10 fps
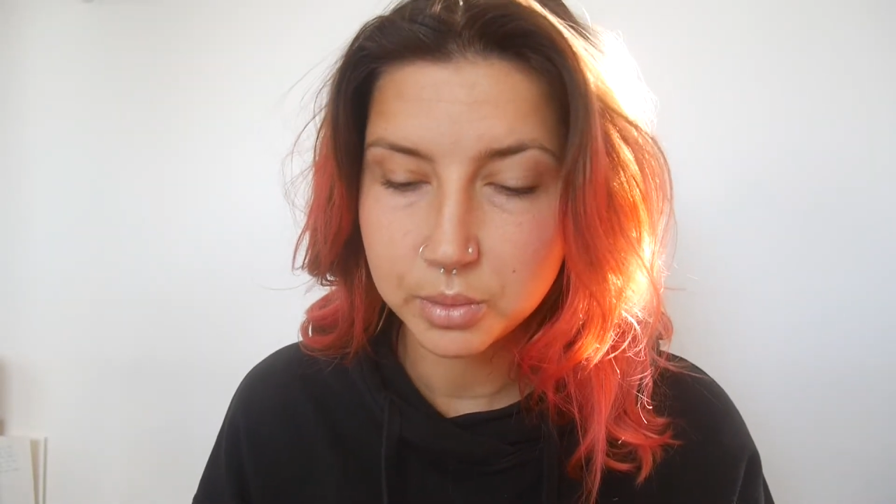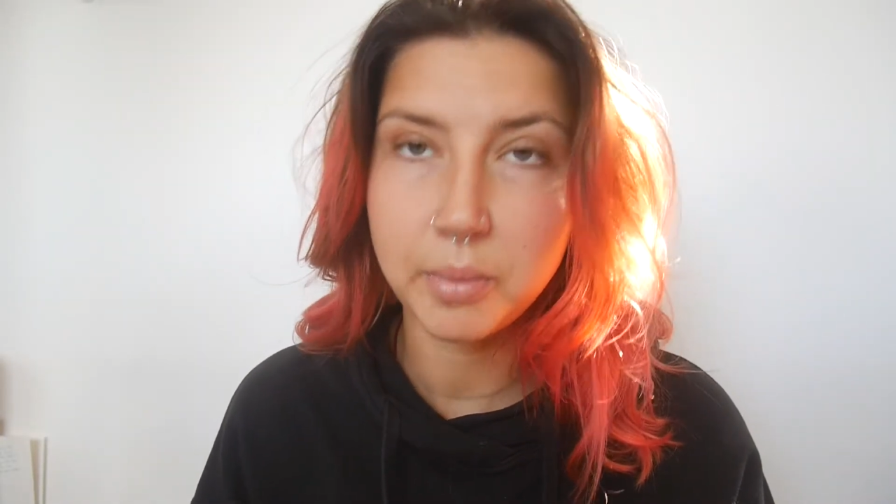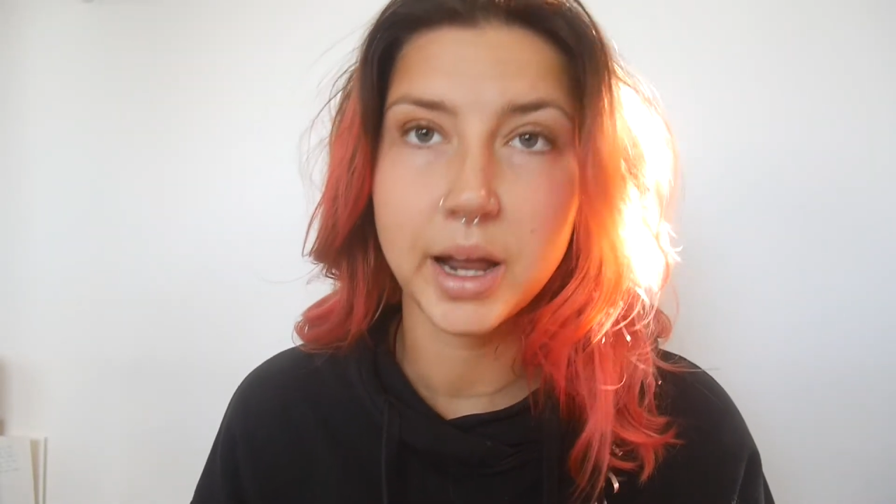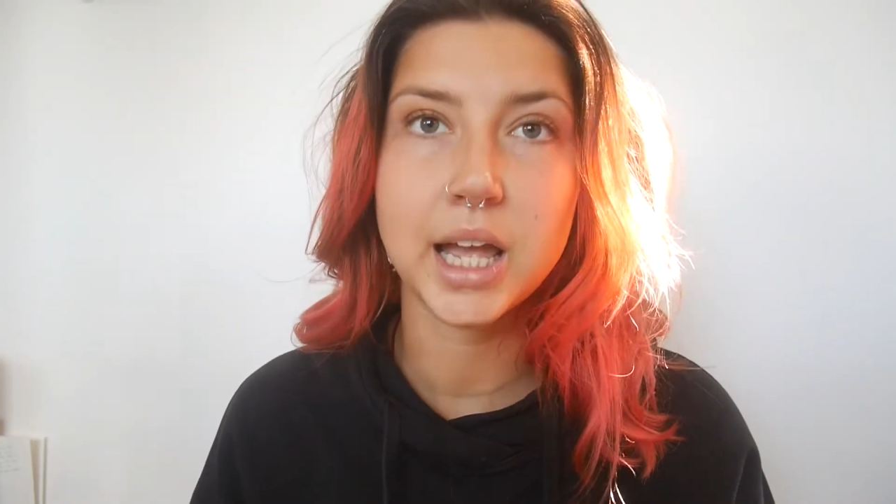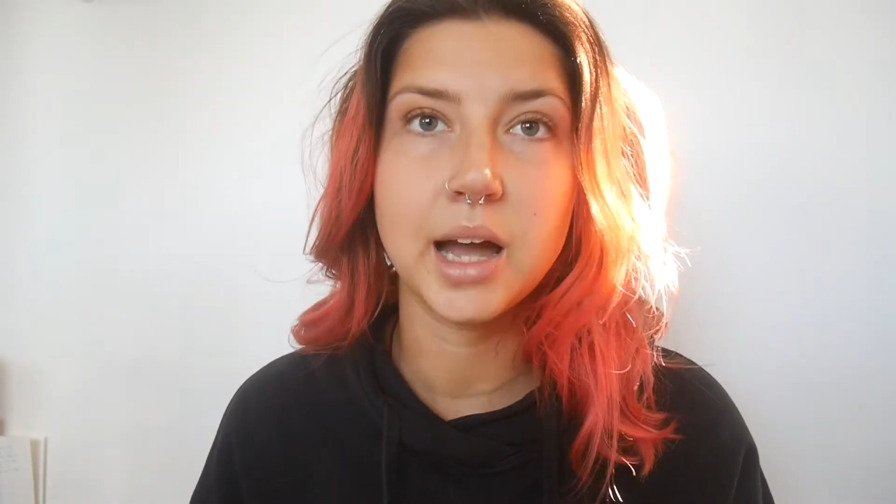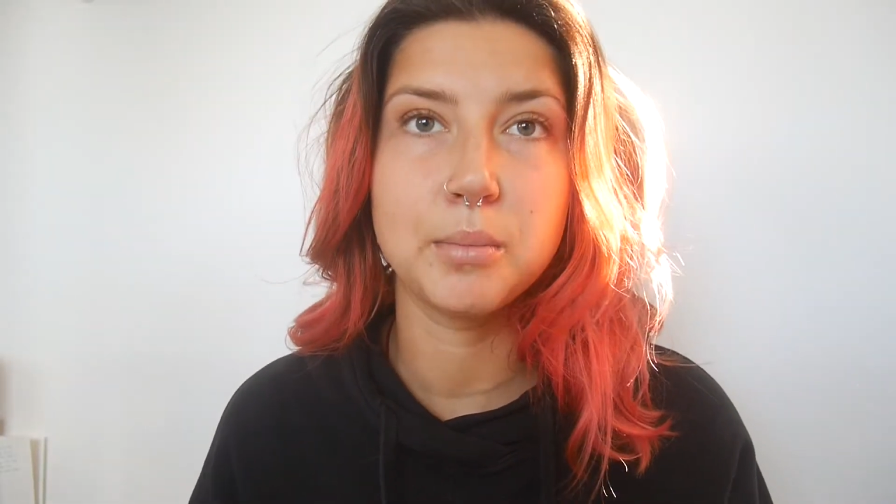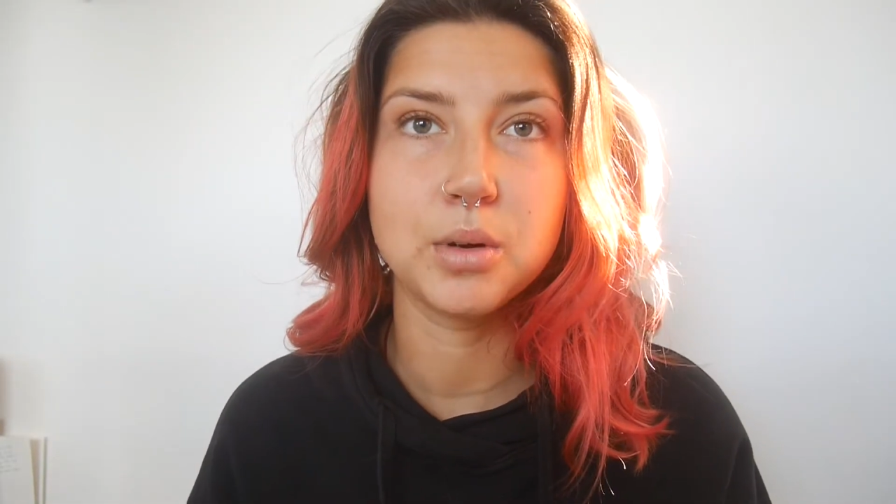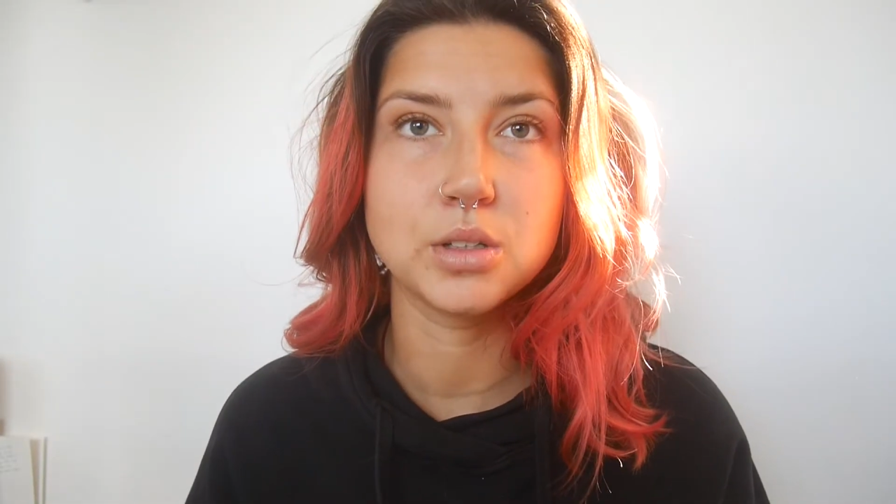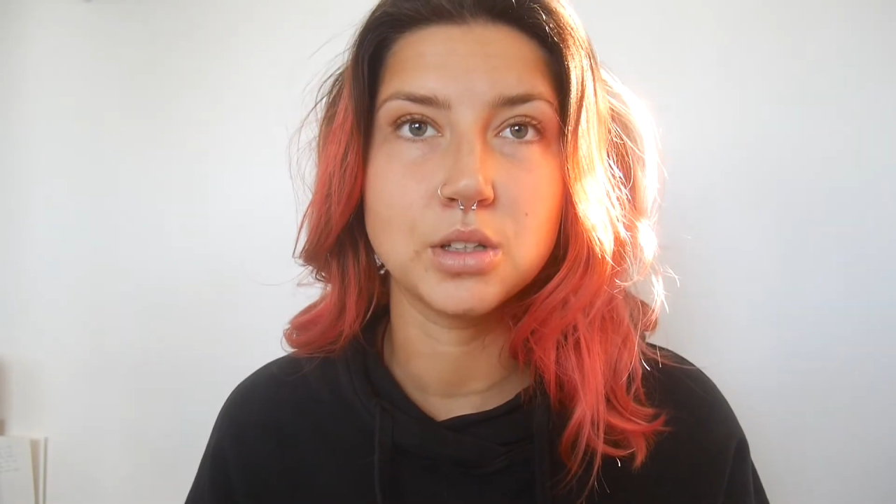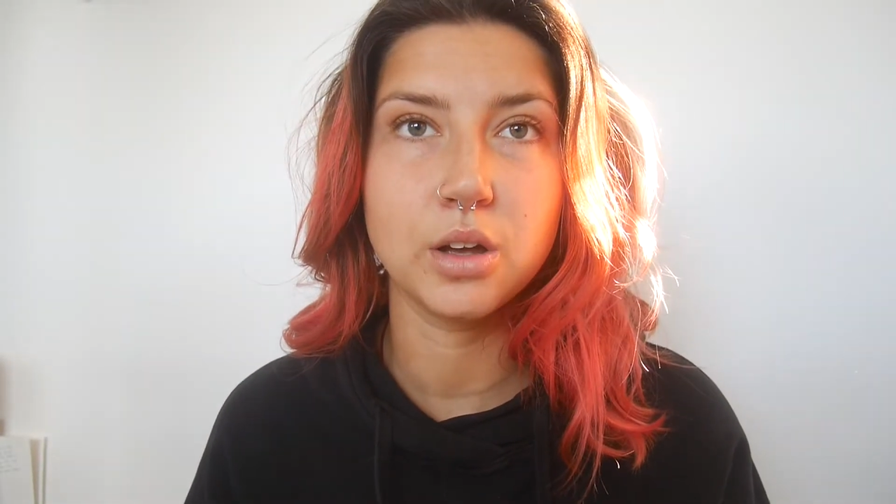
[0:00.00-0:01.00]
and my
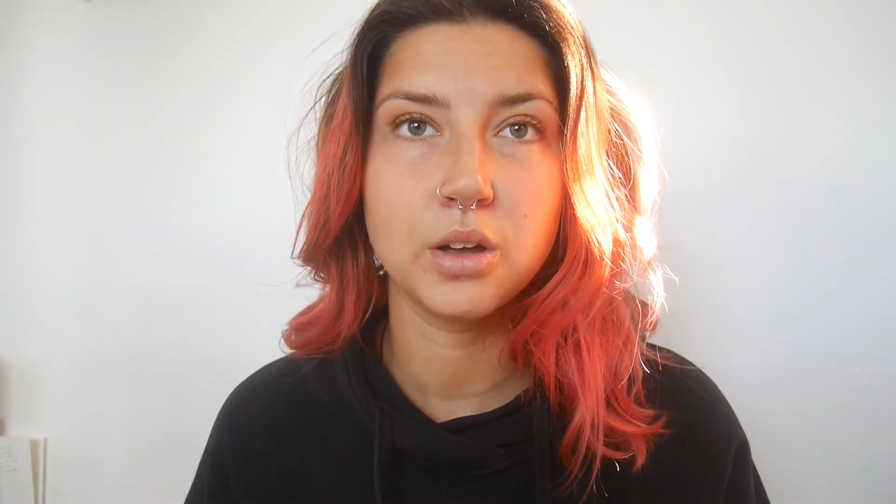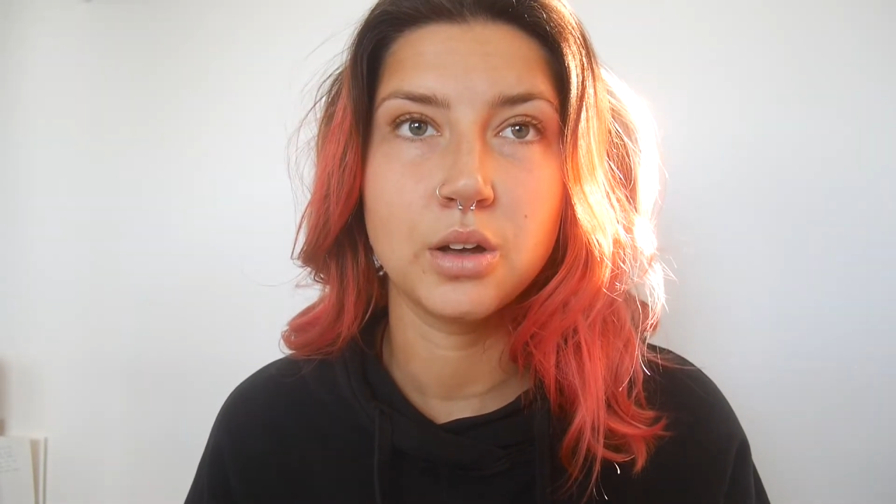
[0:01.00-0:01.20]
camera, so